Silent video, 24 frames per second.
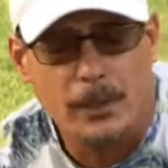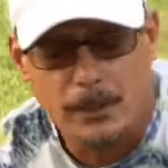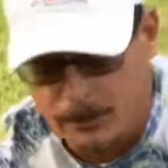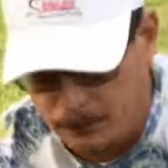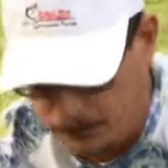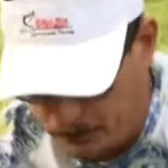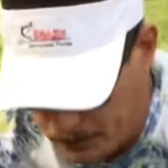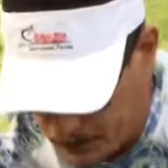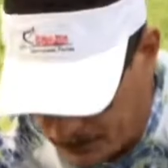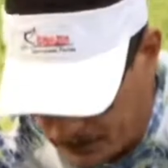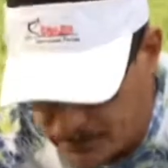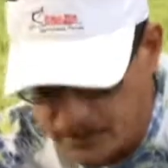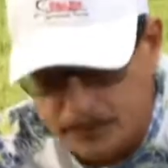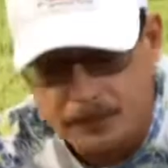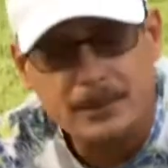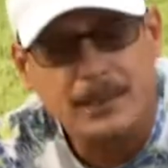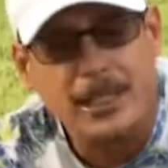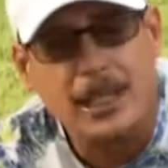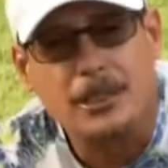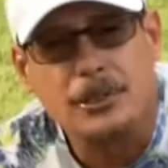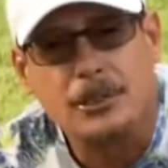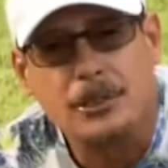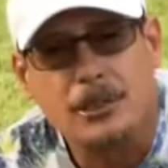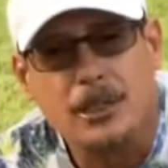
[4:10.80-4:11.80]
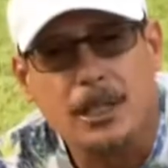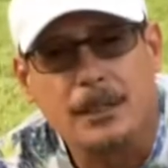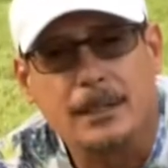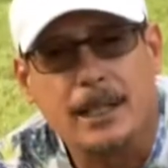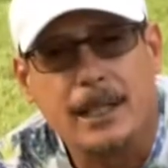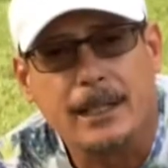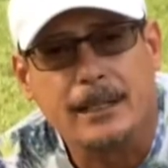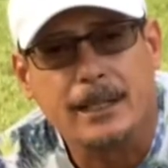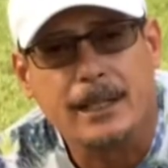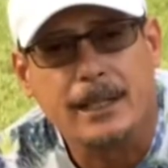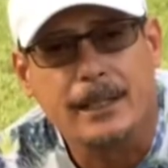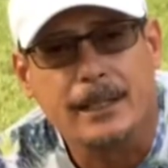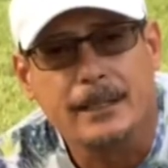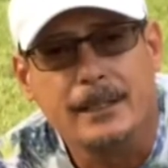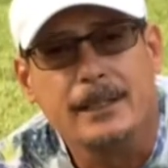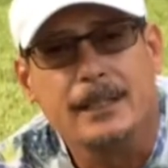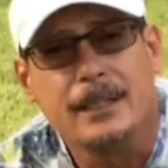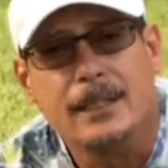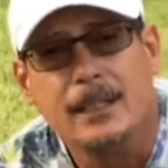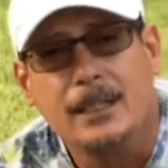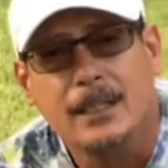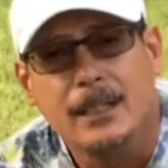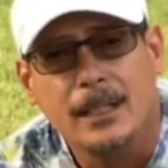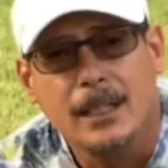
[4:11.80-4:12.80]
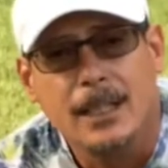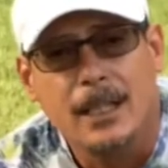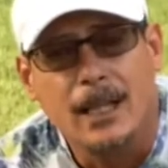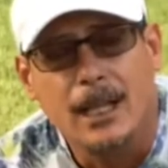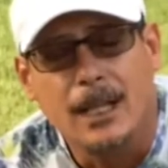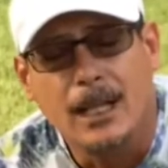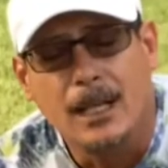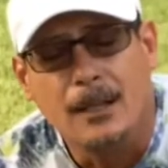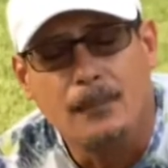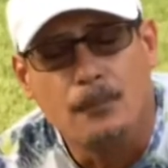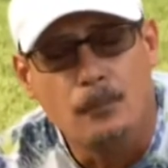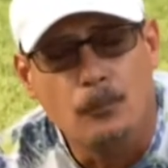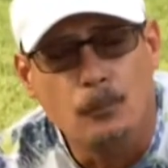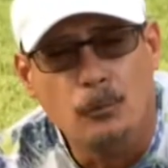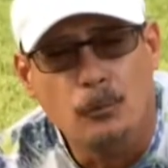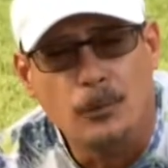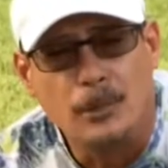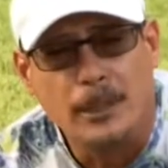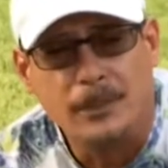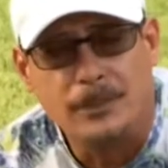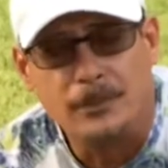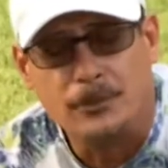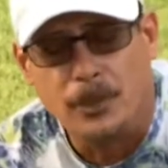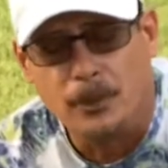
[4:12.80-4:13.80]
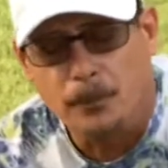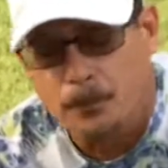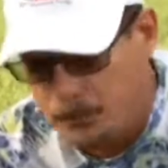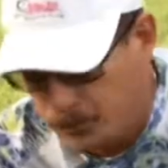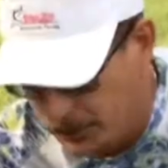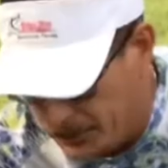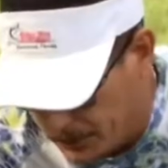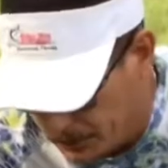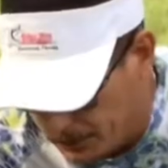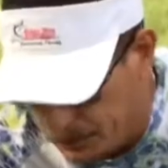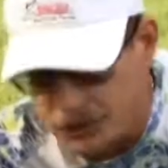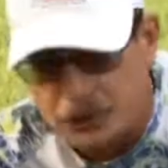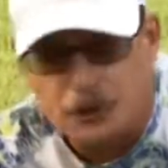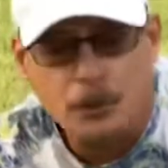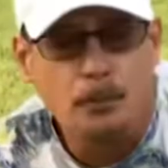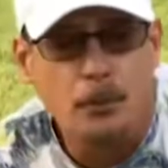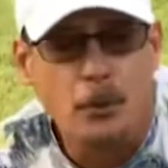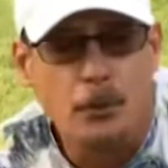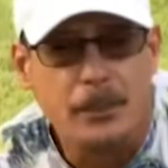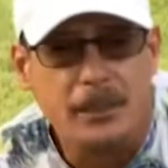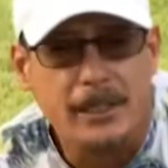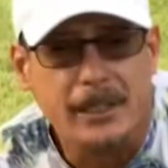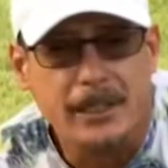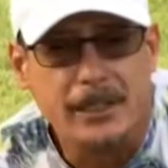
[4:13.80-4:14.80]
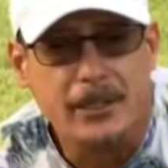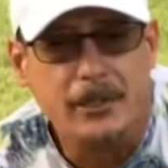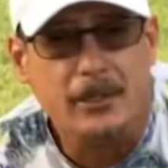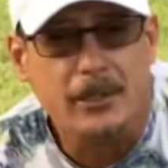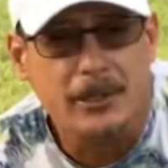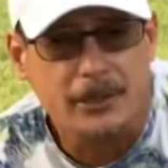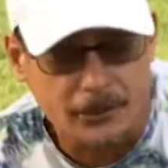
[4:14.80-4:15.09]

to put some tension on that line and put your boat in gear and